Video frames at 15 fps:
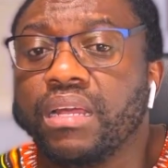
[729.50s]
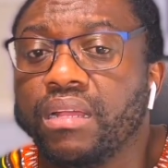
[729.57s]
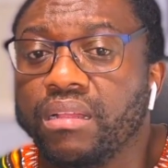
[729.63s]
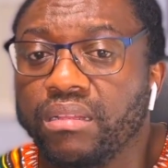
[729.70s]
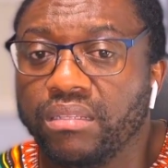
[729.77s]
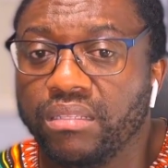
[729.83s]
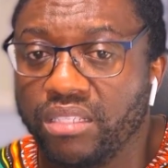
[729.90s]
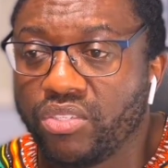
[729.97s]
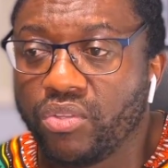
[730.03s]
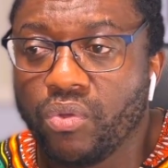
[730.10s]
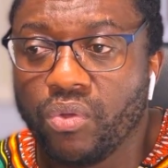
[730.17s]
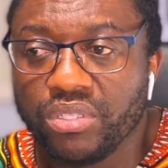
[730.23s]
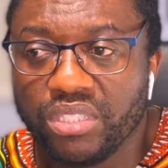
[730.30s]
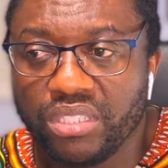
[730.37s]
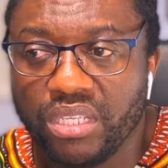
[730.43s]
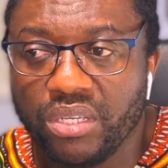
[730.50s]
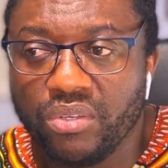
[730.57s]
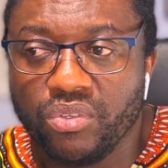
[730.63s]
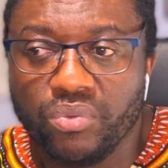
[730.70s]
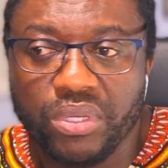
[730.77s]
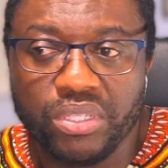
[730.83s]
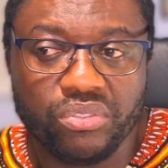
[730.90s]
this course is a good
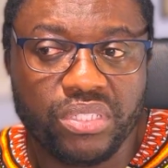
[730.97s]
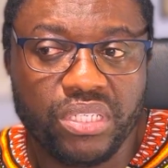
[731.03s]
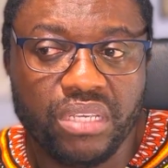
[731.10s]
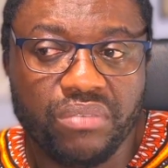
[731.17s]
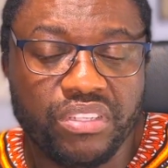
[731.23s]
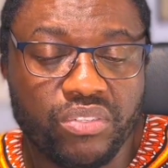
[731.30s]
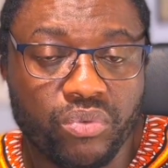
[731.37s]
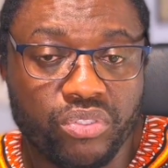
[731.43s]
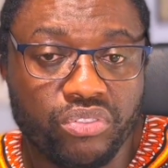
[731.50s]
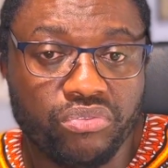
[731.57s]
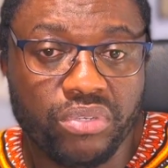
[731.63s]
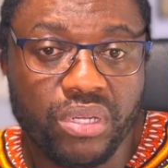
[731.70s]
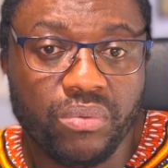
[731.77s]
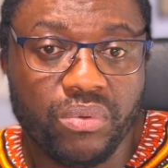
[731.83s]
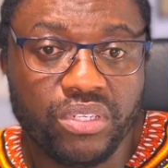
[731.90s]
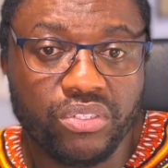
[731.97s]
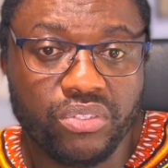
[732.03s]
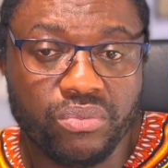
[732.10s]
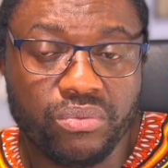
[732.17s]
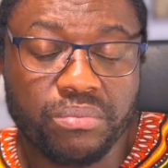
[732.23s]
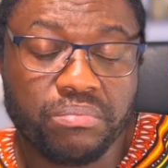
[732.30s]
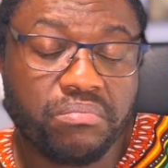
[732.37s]
way to see if it's what you really want to do.
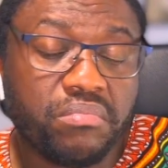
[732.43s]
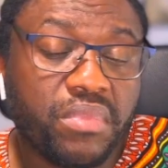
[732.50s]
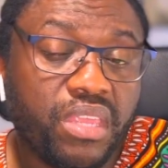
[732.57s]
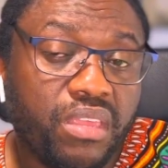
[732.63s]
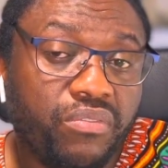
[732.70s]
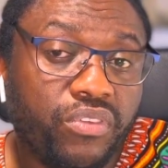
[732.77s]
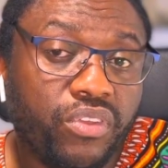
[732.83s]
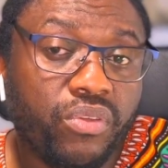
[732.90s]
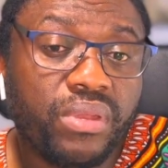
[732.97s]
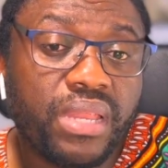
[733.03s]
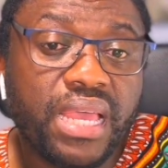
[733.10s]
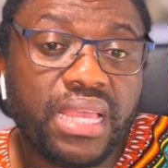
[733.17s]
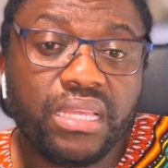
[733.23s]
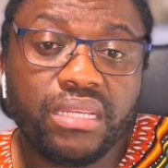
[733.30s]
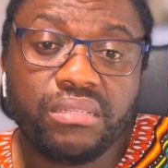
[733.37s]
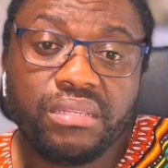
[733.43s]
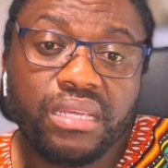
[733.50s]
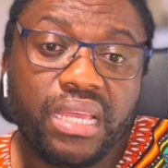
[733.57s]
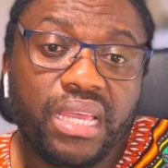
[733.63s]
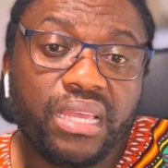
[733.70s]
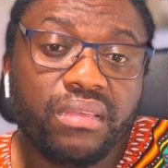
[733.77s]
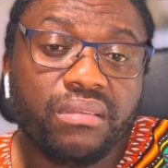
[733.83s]
If you don't like it,
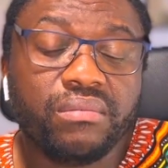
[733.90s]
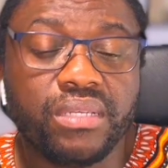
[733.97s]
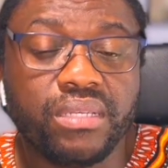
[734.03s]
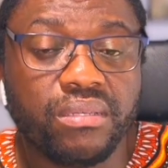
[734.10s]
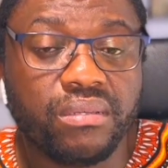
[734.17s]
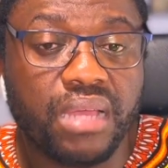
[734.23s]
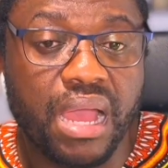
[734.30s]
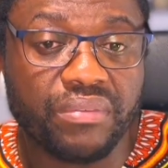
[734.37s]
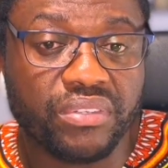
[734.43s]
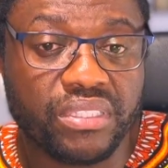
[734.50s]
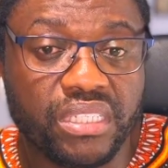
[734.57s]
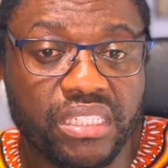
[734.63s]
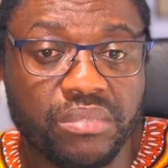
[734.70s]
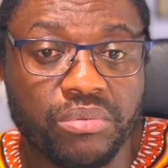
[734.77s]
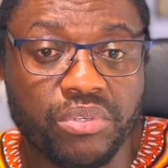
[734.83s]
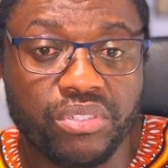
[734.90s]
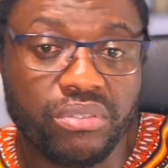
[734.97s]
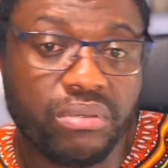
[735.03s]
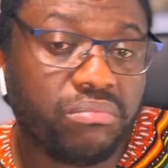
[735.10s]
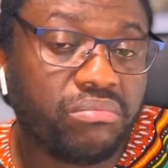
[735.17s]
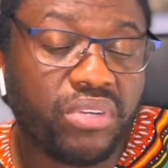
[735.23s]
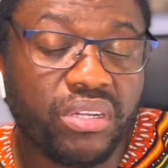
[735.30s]
hey, after 6 months,
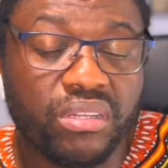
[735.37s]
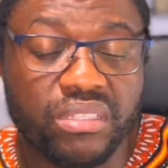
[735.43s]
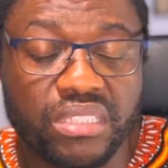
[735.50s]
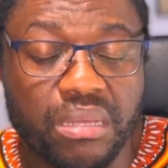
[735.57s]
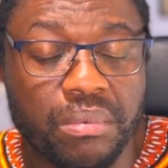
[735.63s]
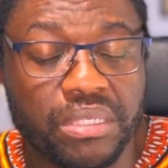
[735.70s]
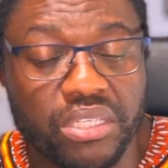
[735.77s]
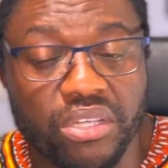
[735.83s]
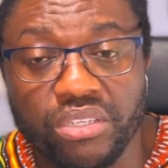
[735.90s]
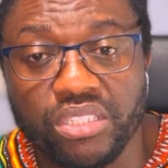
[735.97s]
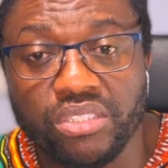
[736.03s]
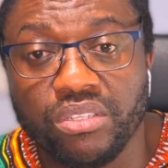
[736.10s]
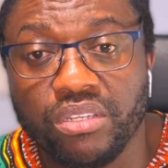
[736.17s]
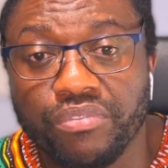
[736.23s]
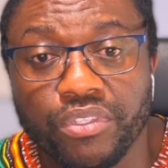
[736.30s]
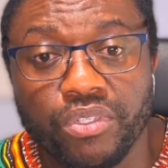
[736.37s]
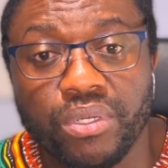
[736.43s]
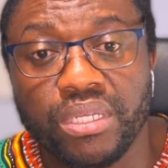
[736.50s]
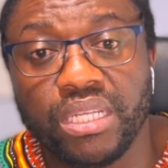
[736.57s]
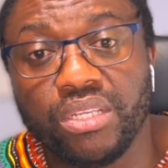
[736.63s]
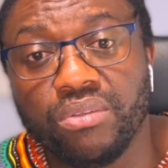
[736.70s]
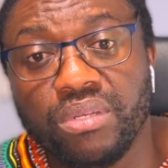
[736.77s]
well, cybersecurity is not for you, and
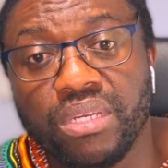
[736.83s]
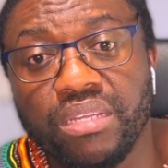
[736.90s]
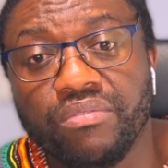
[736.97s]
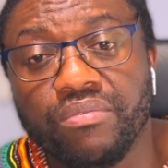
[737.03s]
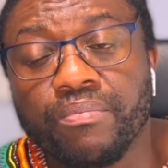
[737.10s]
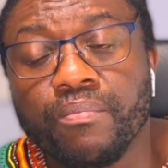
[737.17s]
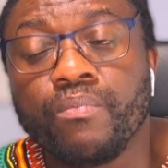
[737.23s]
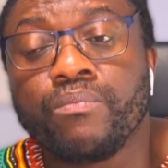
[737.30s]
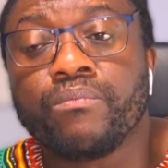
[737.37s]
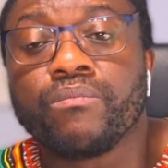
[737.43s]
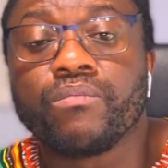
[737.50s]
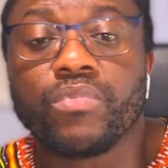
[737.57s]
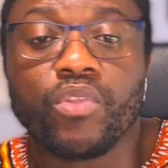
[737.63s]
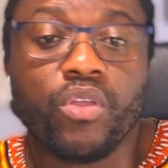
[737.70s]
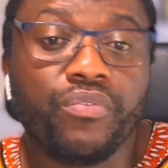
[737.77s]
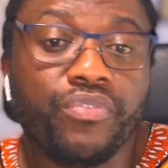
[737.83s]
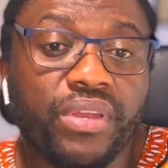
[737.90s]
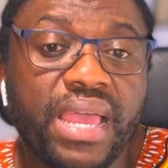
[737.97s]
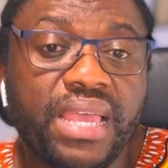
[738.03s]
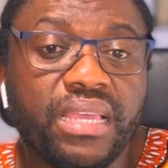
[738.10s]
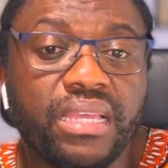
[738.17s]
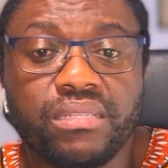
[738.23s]
then you leave. Or if you
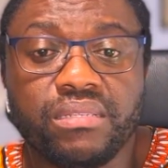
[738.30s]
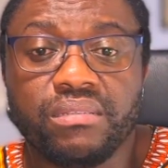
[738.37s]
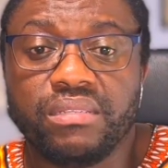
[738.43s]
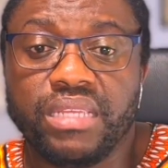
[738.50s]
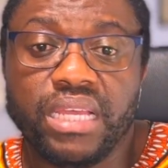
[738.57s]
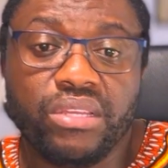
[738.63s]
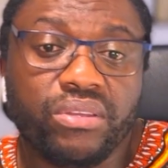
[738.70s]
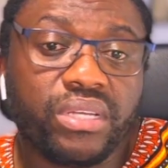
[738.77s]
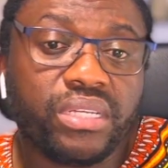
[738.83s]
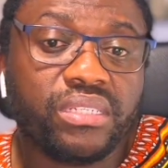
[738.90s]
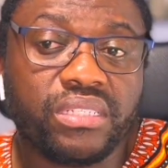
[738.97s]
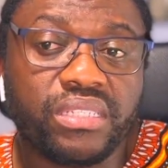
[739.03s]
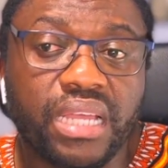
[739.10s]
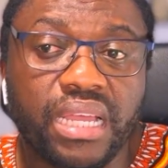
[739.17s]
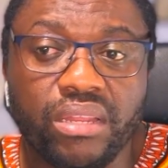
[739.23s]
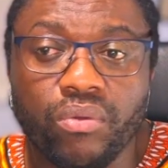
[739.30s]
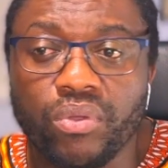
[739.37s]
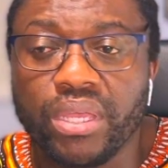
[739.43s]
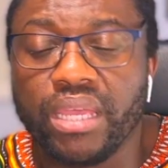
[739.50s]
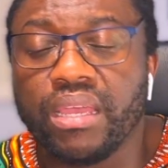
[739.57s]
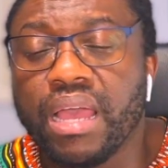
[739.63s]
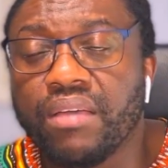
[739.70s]
like it, then you can decide,
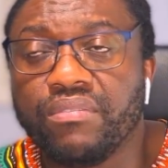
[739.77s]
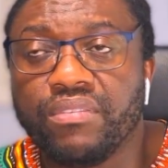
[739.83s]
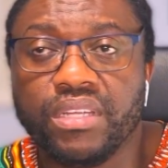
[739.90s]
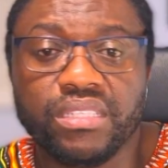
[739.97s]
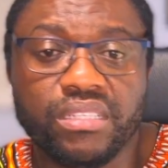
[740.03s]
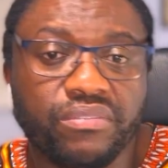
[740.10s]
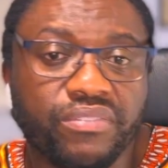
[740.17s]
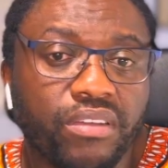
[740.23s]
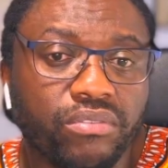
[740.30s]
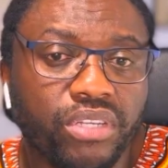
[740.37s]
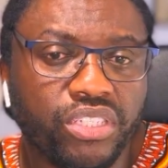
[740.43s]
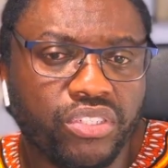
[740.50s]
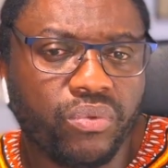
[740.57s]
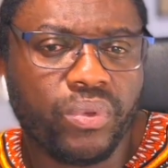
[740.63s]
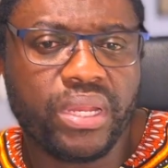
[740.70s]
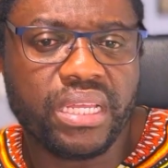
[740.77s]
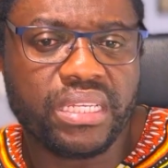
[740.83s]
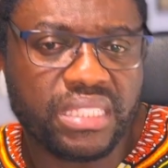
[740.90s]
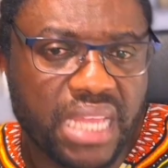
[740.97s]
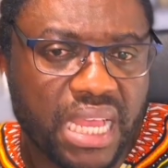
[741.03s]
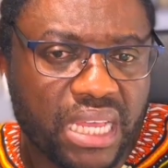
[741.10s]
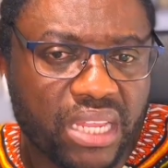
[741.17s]
okay, I've learned the foundation. What
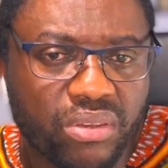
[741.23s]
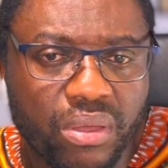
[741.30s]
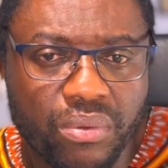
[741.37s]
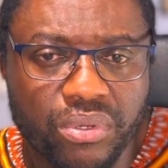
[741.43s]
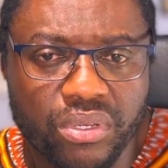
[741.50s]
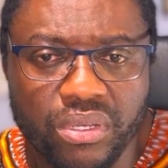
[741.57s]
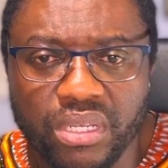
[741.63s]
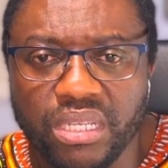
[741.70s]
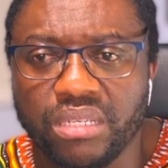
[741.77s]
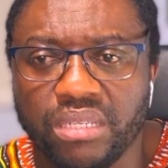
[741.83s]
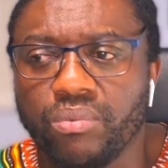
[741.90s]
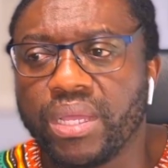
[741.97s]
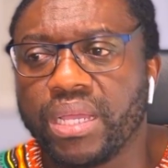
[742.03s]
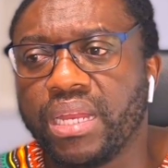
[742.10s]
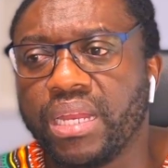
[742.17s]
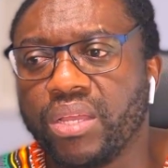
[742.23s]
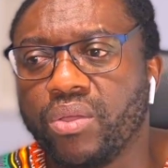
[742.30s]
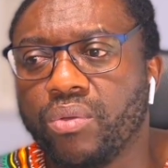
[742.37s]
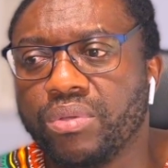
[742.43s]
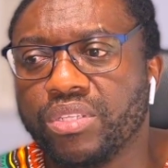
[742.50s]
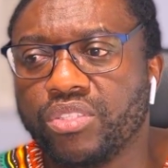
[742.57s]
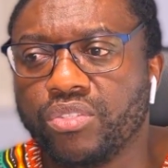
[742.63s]
exactly do I want to learn? Where can I go
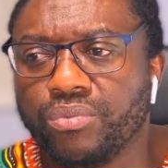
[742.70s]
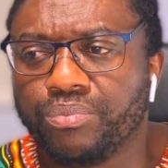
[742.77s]
into?